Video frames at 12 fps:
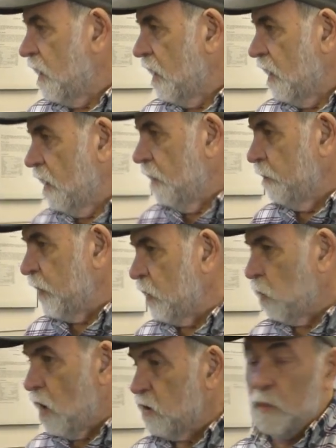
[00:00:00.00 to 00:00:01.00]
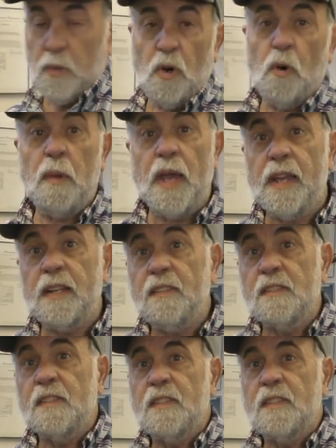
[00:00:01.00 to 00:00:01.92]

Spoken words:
in Waldoboro, Maine.